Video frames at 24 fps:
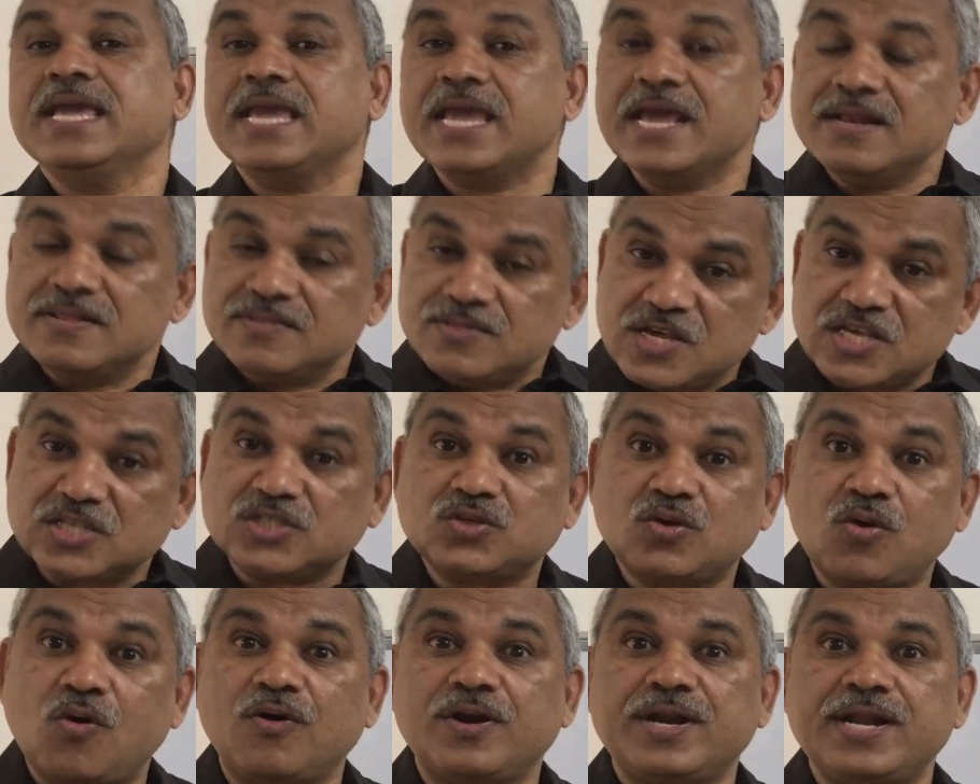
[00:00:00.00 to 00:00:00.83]
In
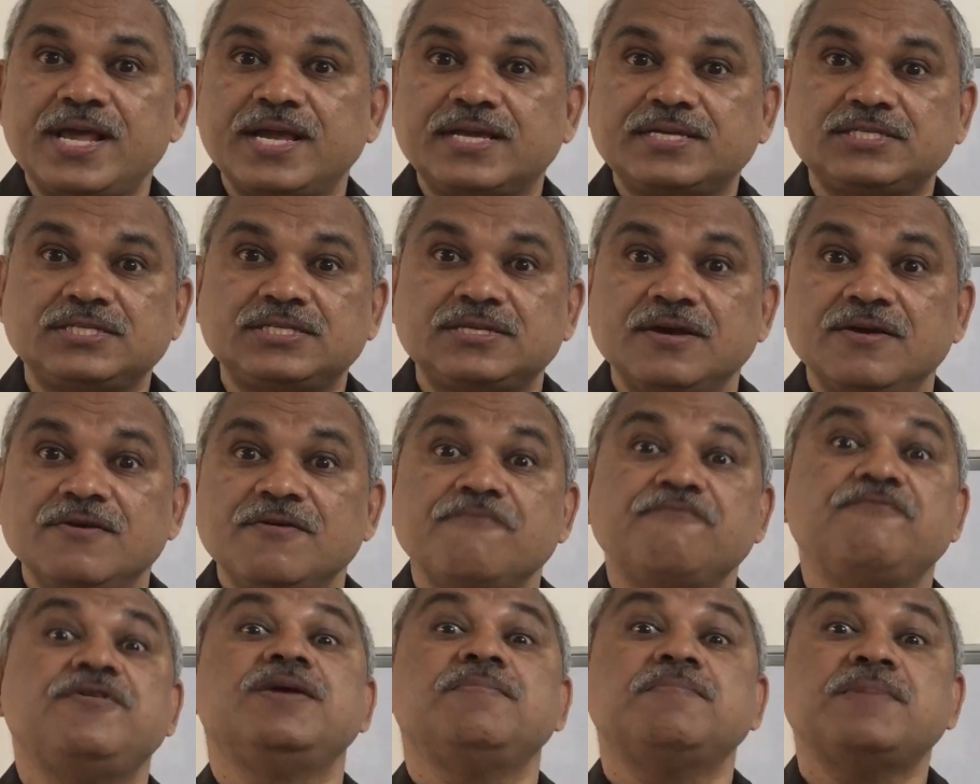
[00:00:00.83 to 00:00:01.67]
this context,
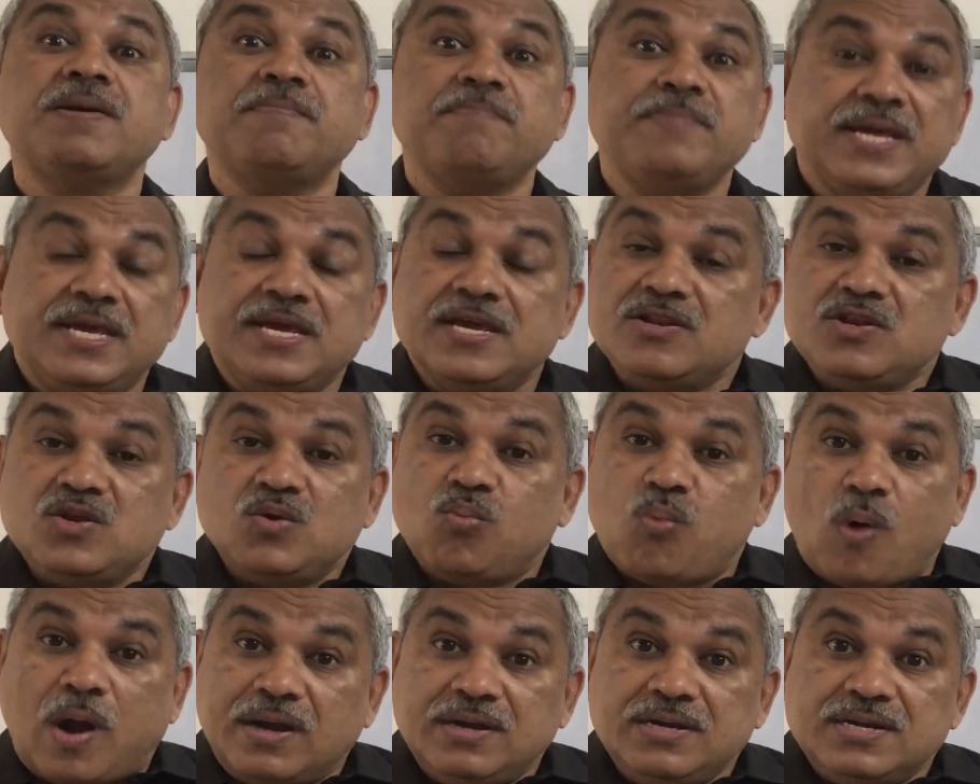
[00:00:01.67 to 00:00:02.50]
we may begin to
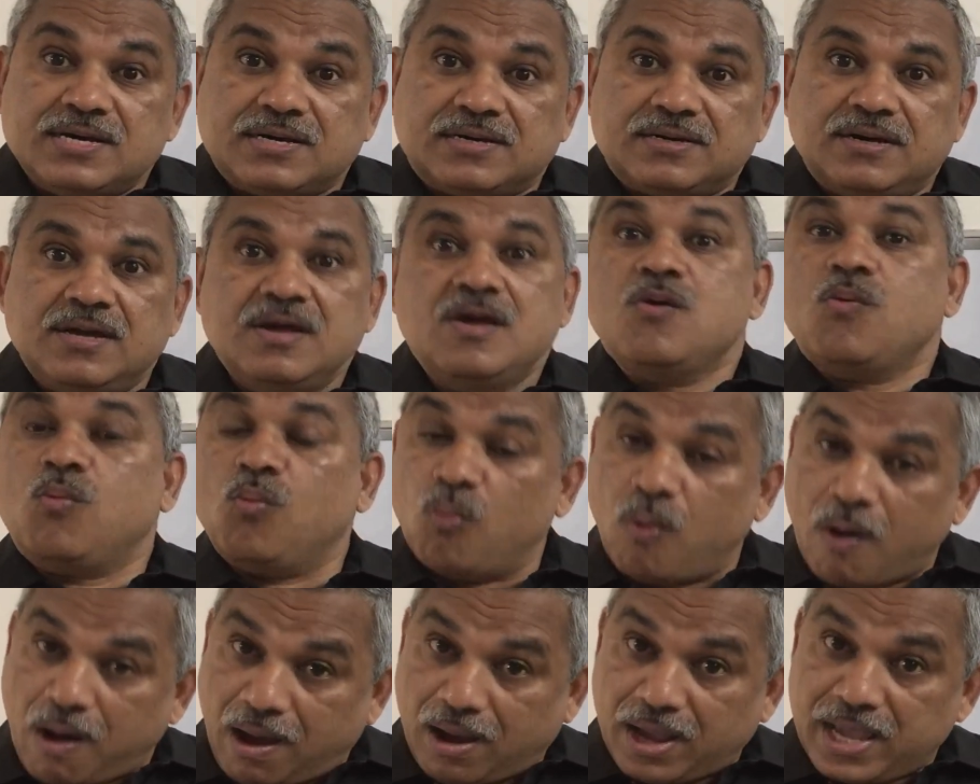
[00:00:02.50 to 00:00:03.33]
wonder
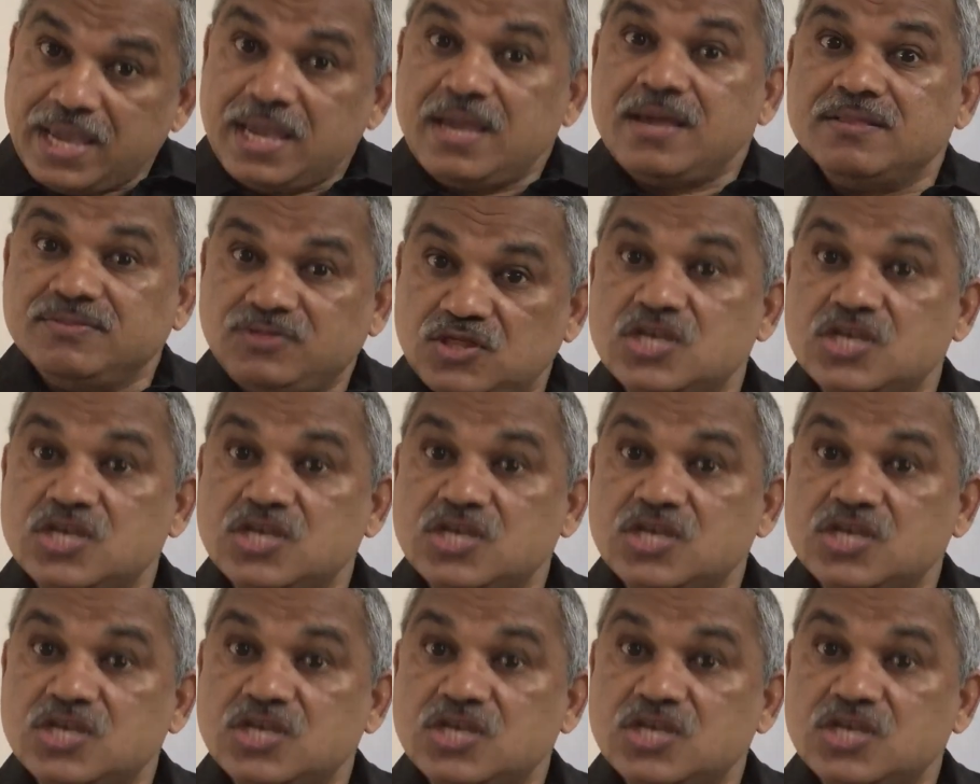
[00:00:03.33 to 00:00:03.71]
why